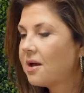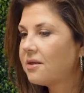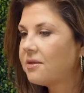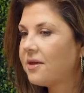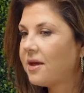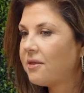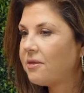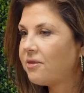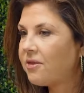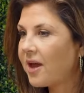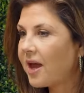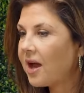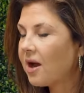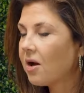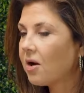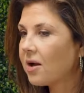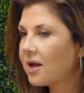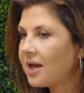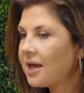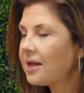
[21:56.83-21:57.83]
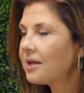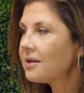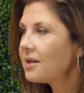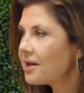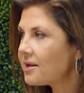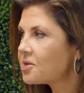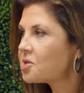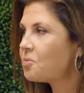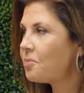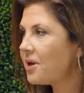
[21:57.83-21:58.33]
that their
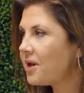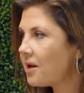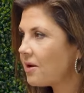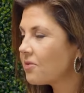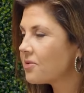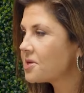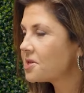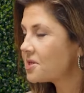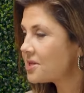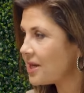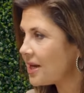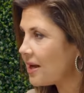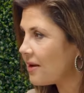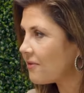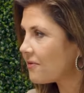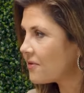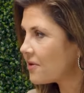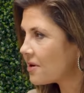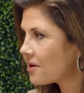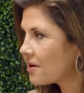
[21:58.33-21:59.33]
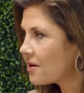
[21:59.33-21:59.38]
healing's being received